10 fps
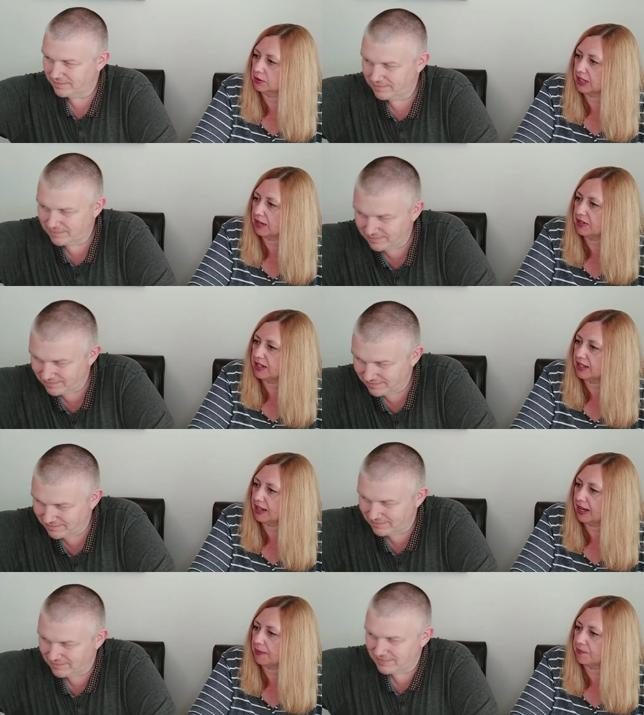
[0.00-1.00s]
Speaker 1: Oh, it's heavy, isn't it?
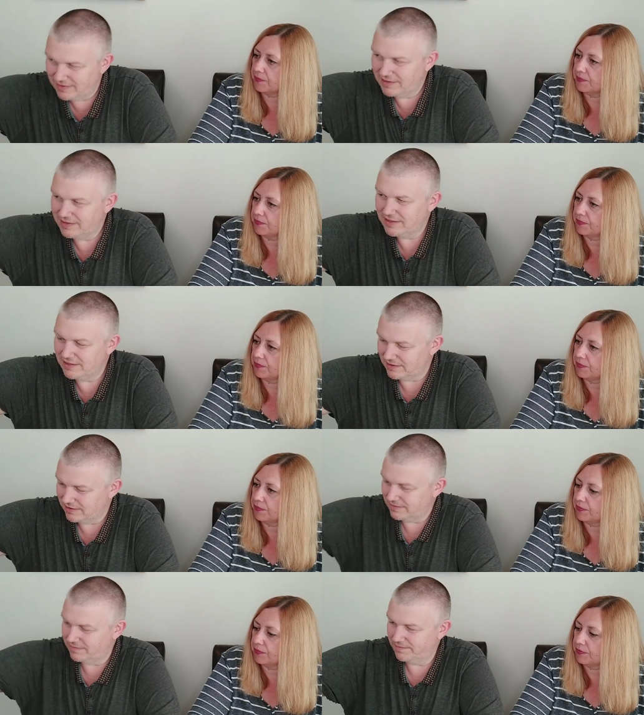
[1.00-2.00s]
That.
Speaker 2: It
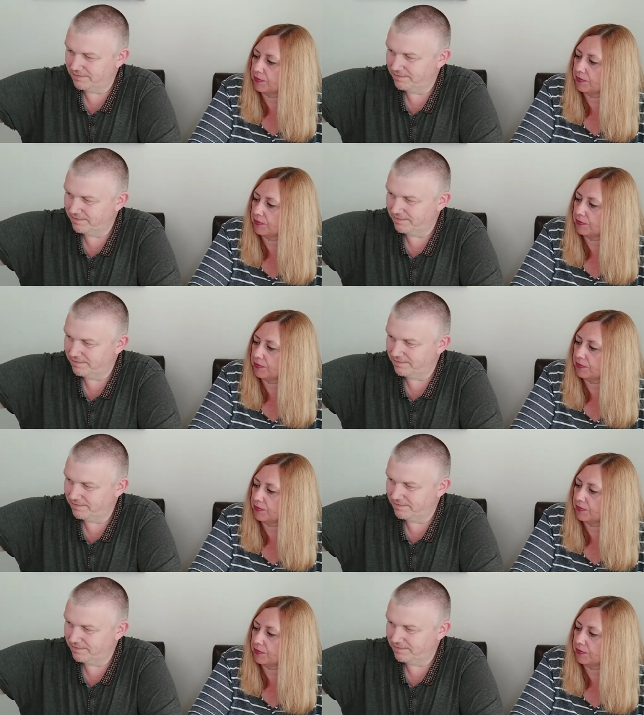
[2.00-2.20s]
is.